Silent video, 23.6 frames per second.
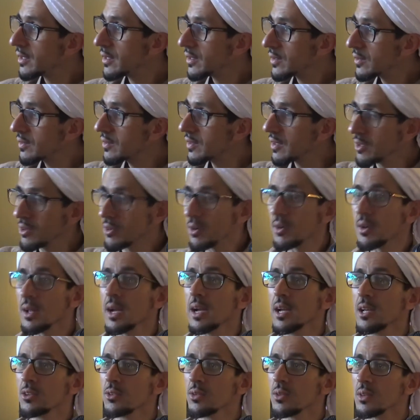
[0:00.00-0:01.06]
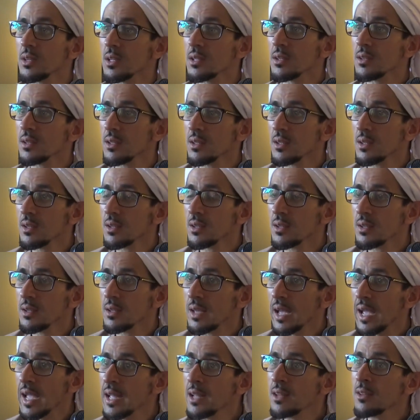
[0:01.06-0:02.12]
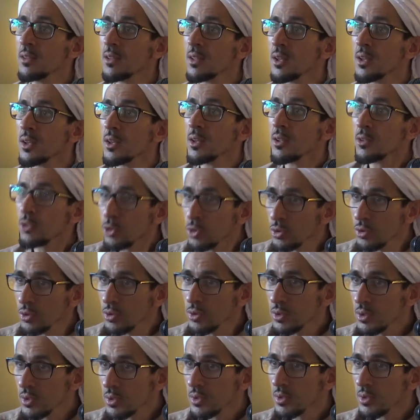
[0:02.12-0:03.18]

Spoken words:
synchronize with it and tune